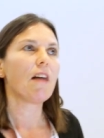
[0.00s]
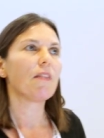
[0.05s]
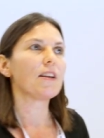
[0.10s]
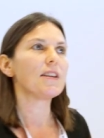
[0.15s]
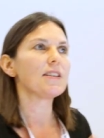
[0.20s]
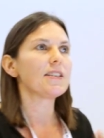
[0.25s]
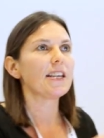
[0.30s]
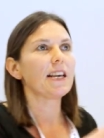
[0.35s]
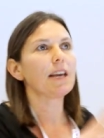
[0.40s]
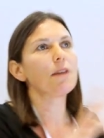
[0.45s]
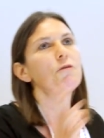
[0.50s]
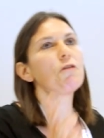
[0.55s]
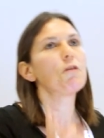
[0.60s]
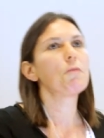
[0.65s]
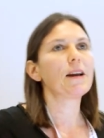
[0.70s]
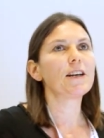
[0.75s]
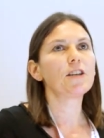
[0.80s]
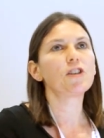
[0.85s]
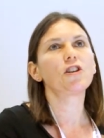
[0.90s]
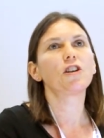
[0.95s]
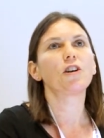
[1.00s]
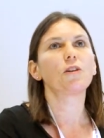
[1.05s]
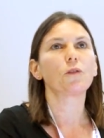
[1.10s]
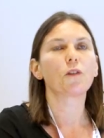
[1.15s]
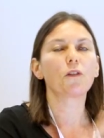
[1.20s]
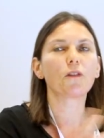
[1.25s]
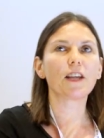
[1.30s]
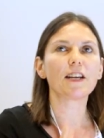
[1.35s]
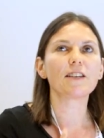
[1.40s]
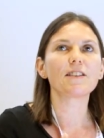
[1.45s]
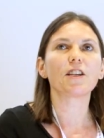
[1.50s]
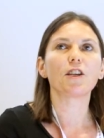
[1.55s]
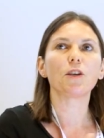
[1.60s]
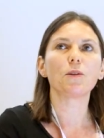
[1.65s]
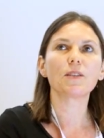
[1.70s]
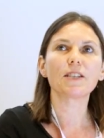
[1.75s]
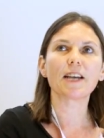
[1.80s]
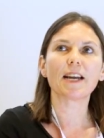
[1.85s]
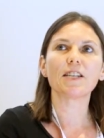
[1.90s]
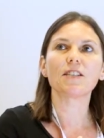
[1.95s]
There's the information or the things that you
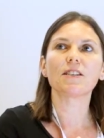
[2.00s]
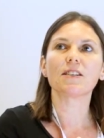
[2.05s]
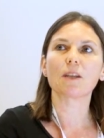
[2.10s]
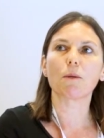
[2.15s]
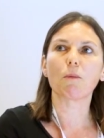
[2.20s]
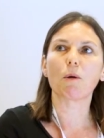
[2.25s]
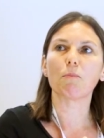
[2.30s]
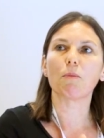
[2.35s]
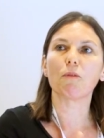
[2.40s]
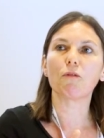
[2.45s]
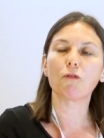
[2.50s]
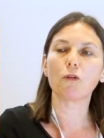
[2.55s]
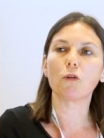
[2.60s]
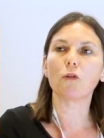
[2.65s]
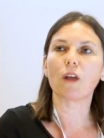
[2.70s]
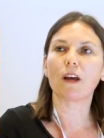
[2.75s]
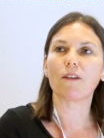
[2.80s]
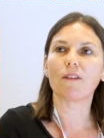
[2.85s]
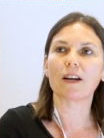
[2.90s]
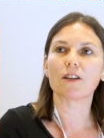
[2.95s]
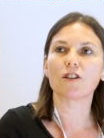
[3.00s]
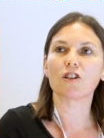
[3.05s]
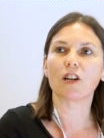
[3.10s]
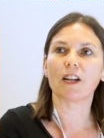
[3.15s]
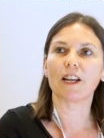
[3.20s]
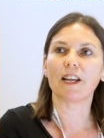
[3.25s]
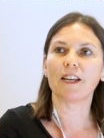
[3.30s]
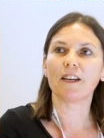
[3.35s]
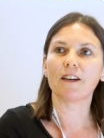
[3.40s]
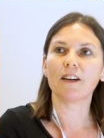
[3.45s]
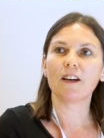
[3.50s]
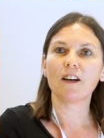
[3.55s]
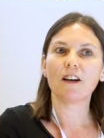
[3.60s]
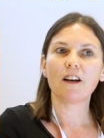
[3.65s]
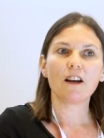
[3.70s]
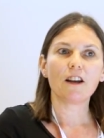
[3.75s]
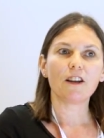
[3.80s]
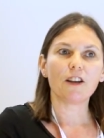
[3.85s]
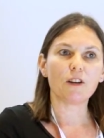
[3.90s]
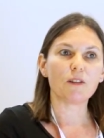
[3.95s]
say to someone before they've actually
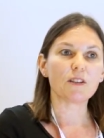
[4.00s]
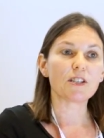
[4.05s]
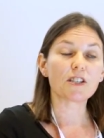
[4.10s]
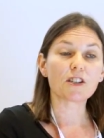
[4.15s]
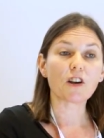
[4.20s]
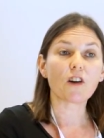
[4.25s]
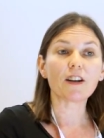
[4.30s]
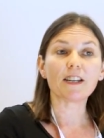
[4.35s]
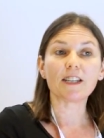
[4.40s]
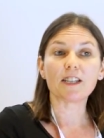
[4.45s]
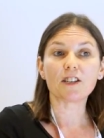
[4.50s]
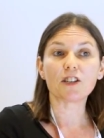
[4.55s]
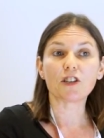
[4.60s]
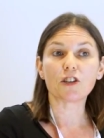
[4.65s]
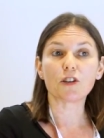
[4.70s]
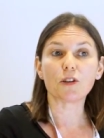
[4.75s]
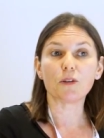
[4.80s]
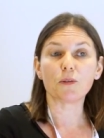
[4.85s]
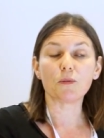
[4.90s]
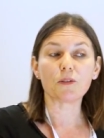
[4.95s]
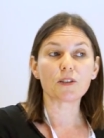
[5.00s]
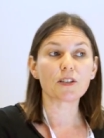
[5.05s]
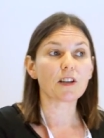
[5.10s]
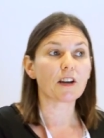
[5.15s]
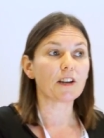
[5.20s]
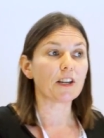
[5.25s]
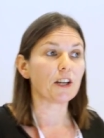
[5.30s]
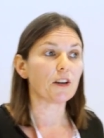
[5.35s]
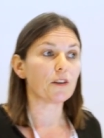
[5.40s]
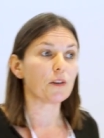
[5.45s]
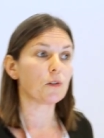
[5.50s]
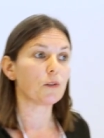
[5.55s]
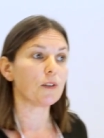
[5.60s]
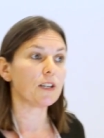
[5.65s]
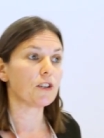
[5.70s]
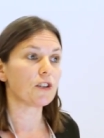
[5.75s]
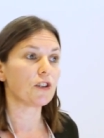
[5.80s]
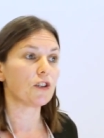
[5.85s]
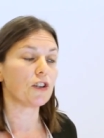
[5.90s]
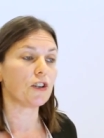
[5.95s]
you know, decided to study at your
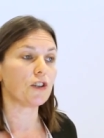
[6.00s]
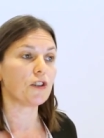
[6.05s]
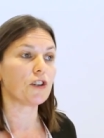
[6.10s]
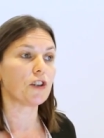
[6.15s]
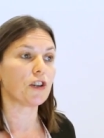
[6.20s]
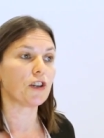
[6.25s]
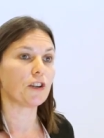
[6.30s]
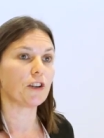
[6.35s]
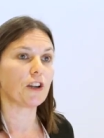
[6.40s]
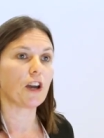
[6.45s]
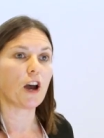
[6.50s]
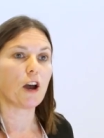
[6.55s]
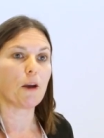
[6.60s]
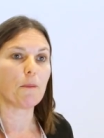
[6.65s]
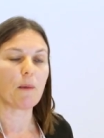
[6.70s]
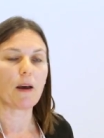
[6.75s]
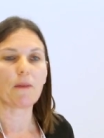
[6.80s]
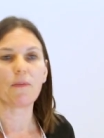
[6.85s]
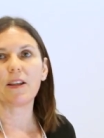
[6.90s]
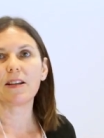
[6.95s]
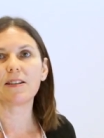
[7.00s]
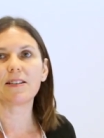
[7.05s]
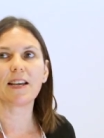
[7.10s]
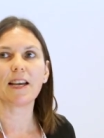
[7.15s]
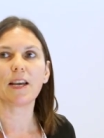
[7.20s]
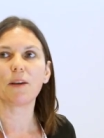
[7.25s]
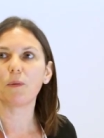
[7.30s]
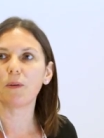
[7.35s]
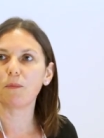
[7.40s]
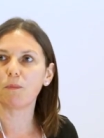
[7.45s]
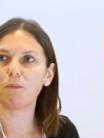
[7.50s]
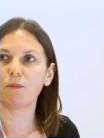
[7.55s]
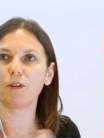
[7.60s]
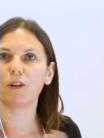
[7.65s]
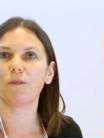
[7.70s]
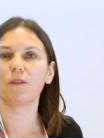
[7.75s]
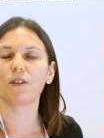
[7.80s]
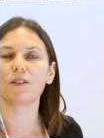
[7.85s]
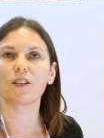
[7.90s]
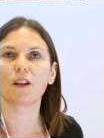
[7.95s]
institution. Um, and this here, we, you
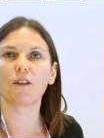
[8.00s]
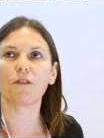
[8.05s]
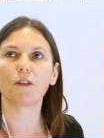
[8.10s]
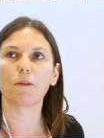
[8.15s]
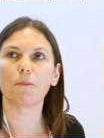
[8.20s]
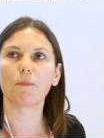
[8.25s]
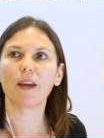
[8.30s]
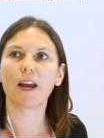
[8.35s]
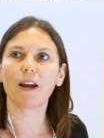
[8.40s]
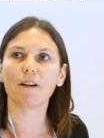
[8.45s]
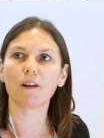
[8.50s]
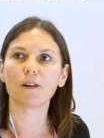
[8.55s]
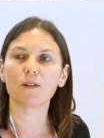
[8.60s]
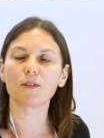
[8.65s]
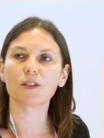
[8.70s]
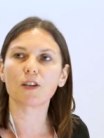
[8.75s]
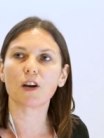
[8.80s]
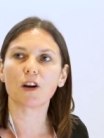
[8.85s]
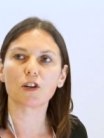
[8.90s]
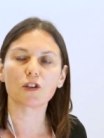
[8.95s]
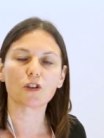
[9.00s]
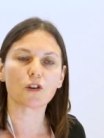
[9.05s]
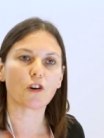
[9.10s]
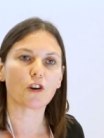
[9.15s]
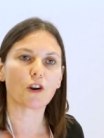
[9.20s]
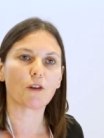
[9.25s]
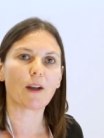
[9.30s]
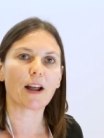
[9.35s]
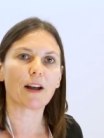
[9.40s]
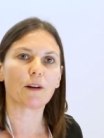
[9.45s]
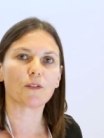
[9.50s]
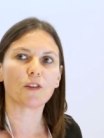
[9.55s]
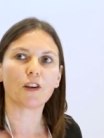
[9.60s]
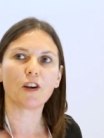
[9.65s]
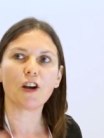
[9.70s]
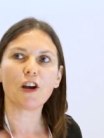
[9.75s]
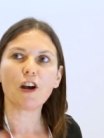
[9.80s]
know, the stuff that Piero's touched on around